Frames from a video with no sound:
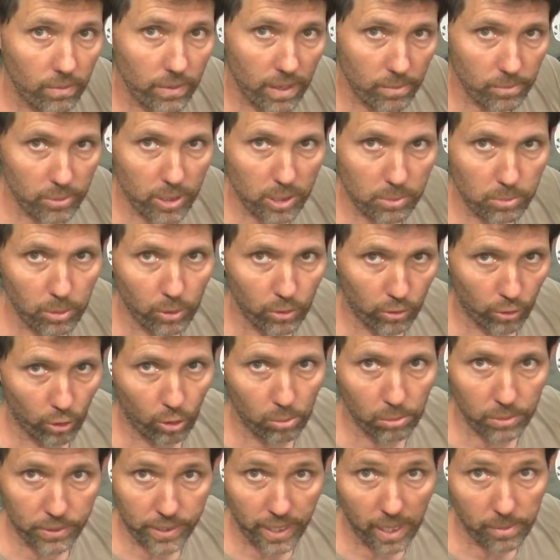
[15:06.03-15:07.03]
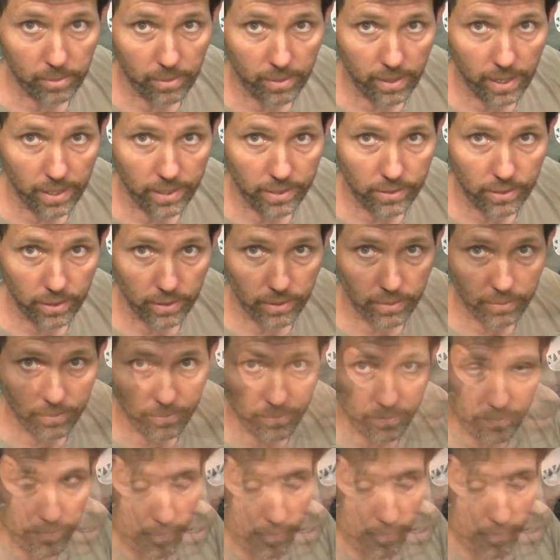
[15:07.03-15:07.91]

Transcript: then we'll just put normal tape around it too.